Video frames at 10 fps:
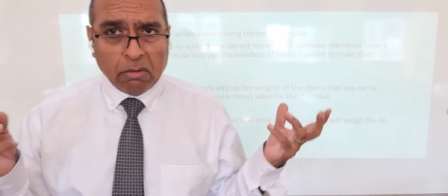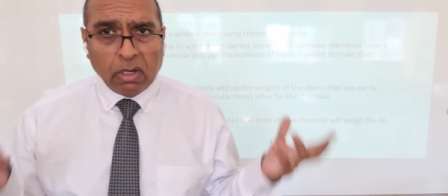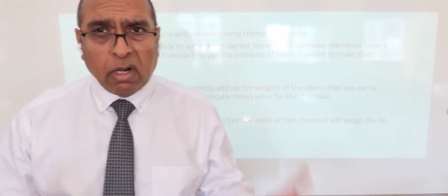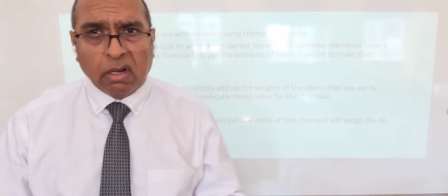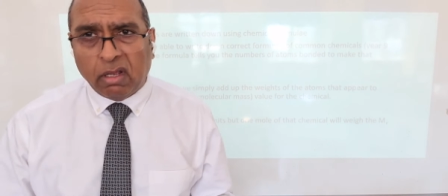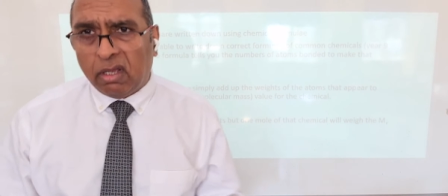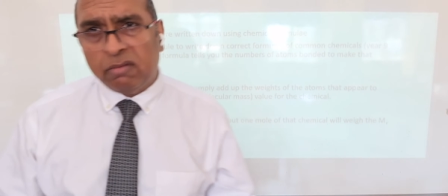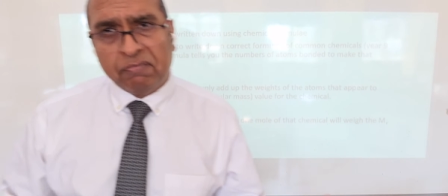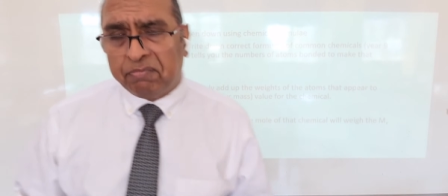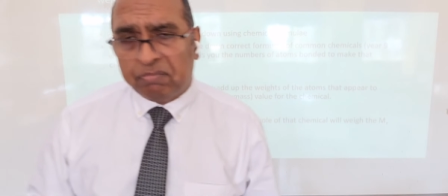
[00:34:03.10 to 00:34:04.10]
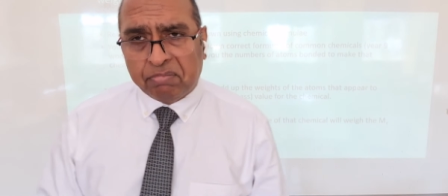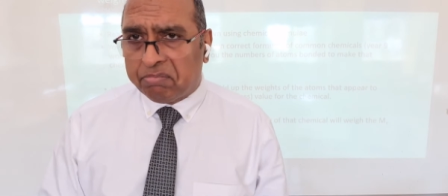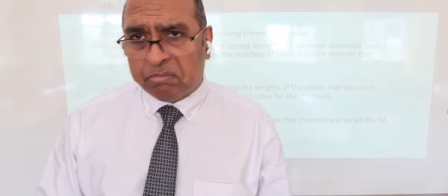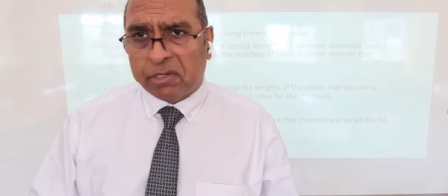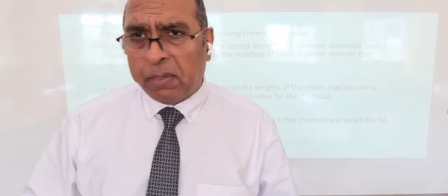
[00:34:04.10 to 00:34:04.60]
are
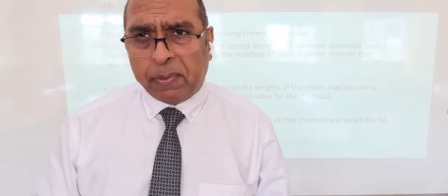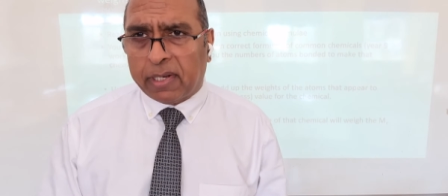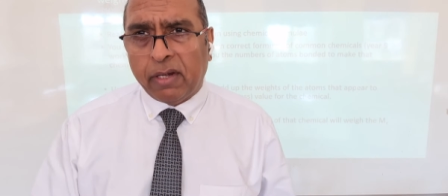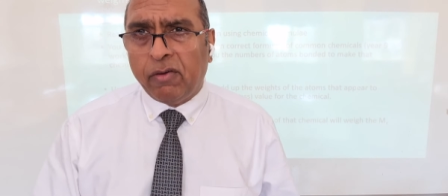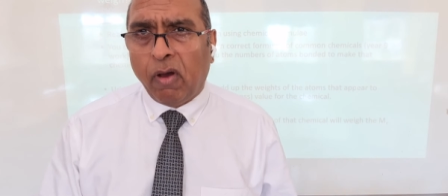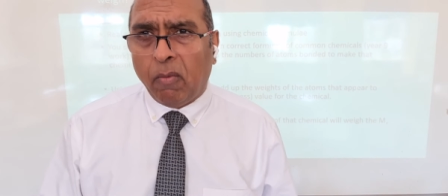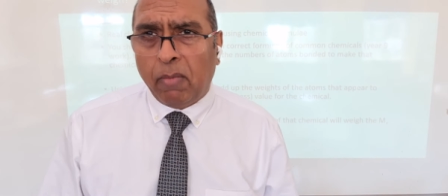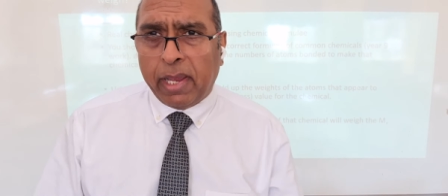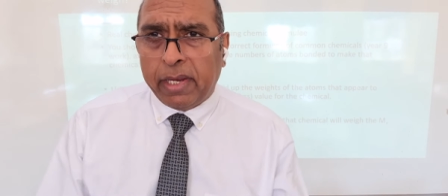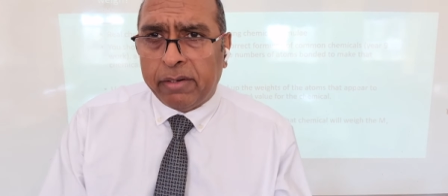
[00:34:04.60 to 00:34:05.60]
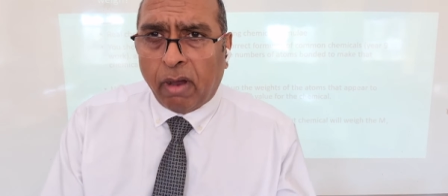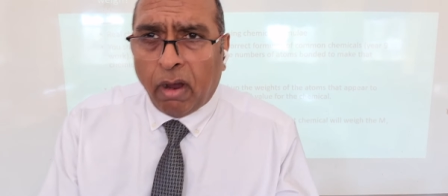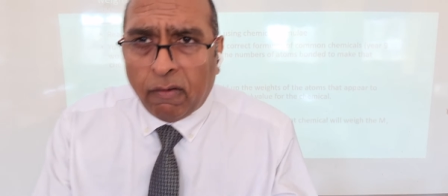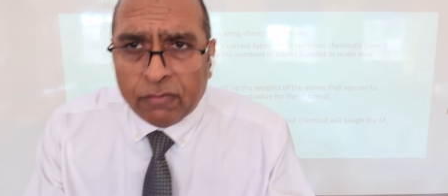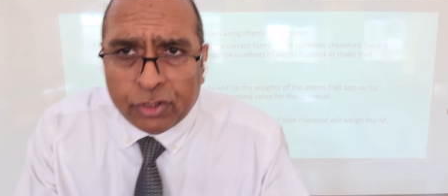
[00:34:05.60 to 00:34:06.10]
typically not made
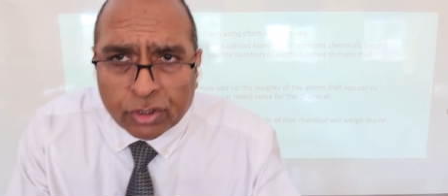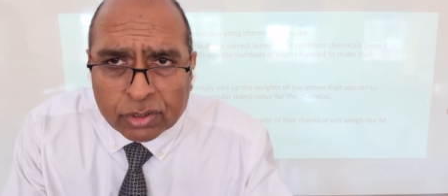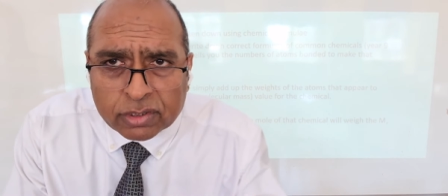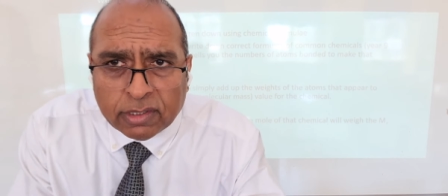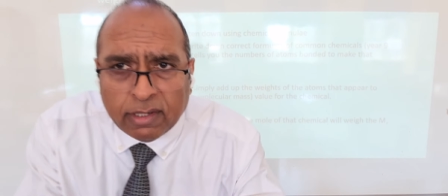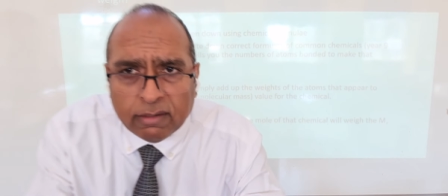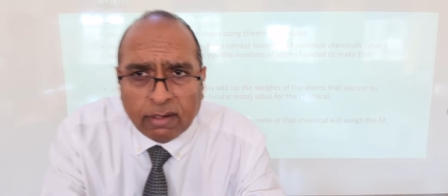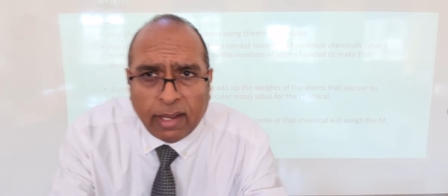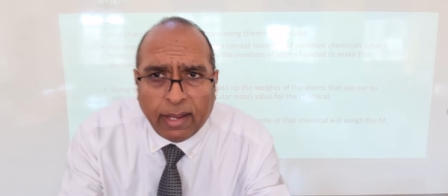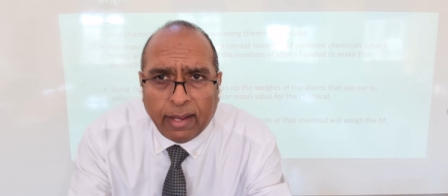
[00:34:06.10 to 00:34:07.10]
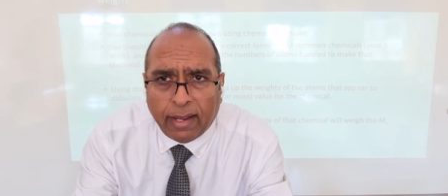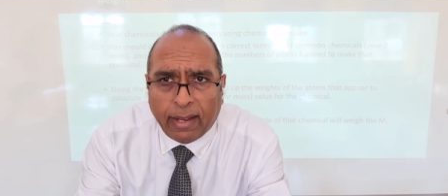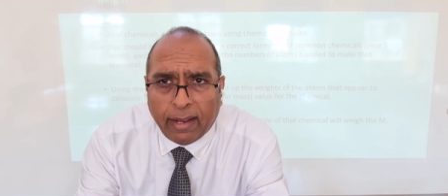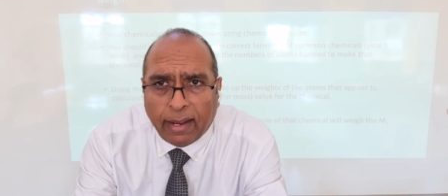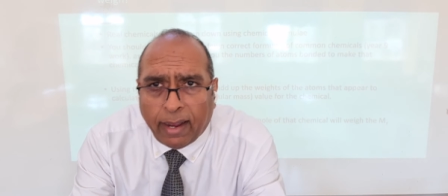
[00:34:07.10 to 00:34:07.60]
of just
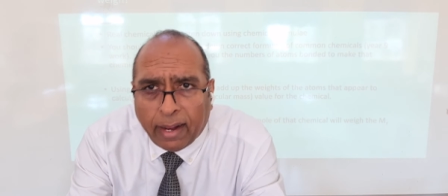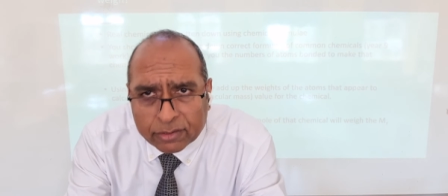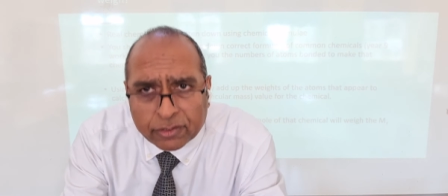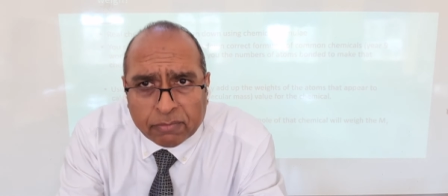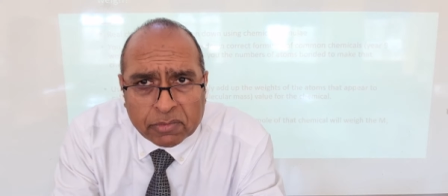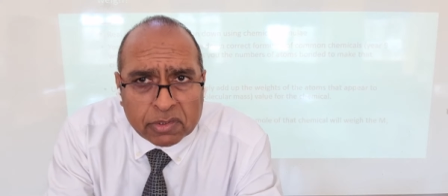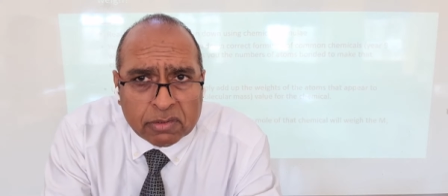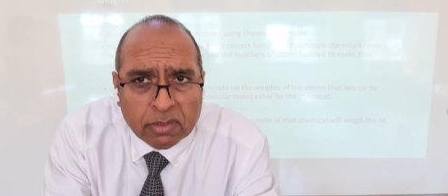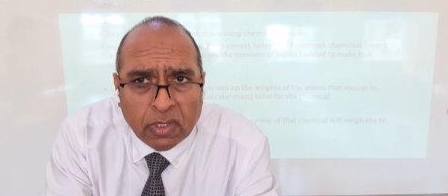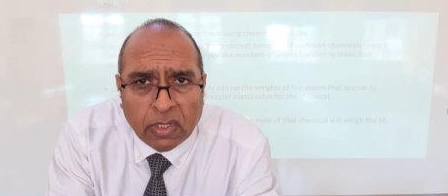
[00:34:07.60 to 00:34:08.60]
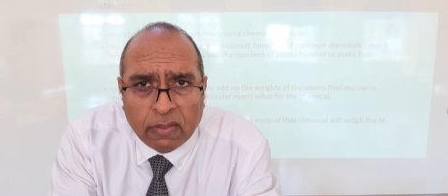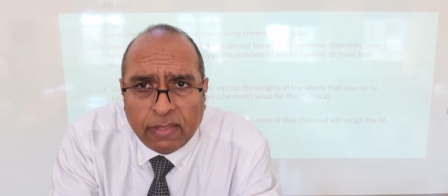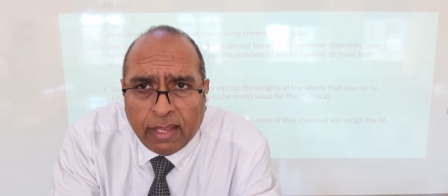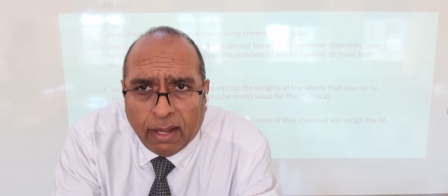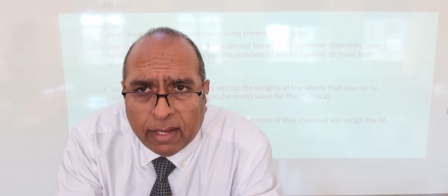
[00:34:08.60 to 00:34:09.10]
atoms.
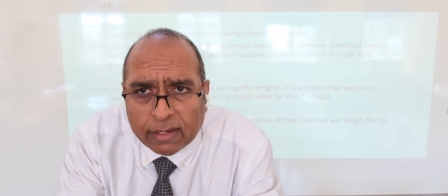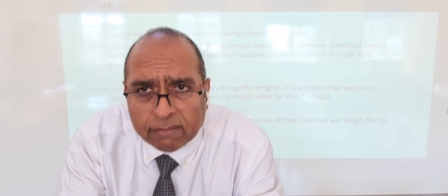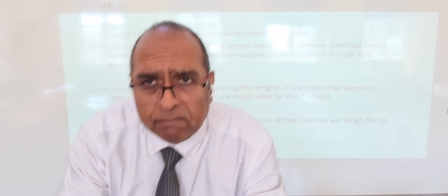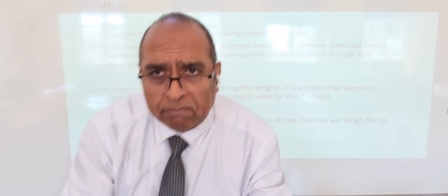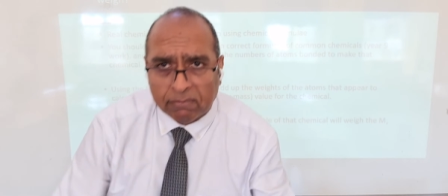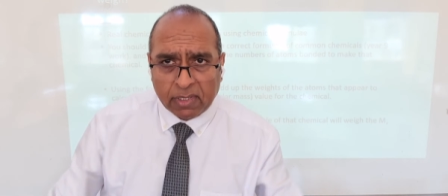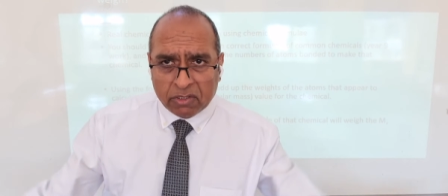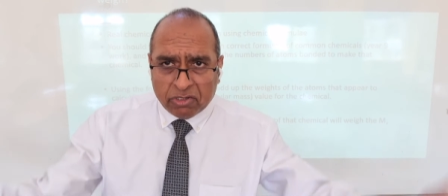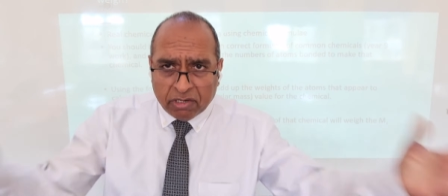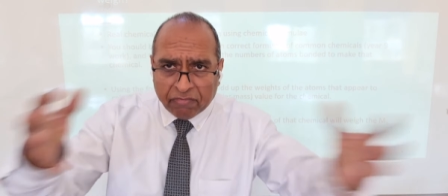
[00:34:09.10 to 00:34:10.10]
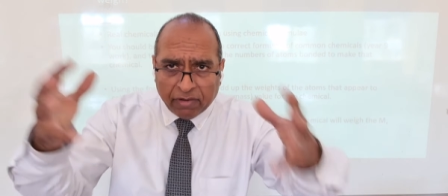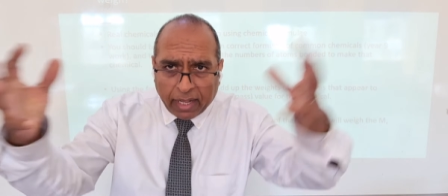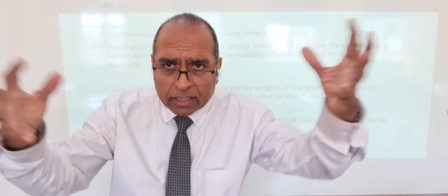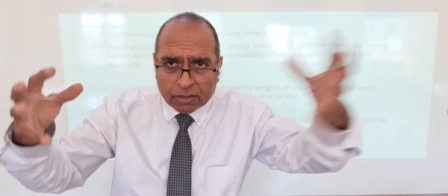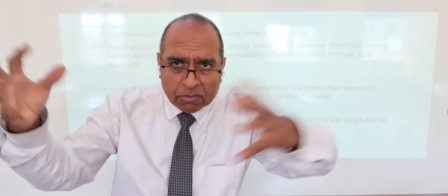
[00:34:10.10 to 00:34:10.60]
They're like different
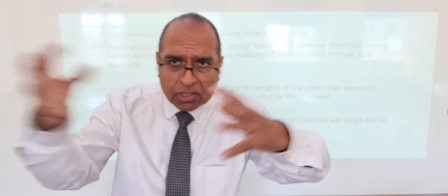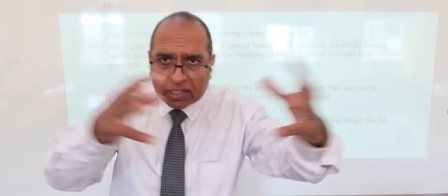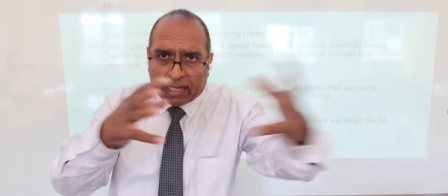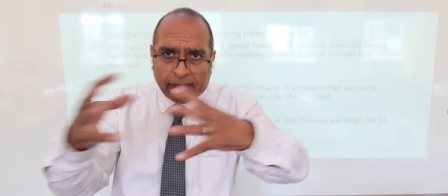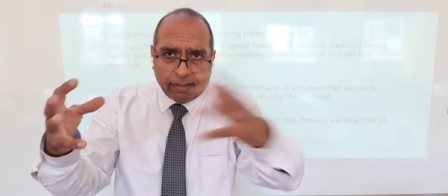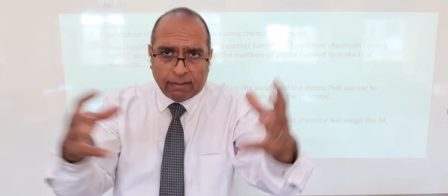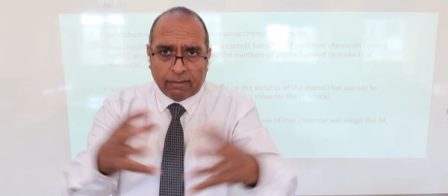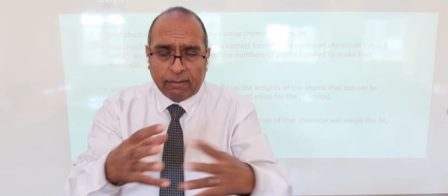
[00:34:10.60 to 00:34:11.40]
atoms together.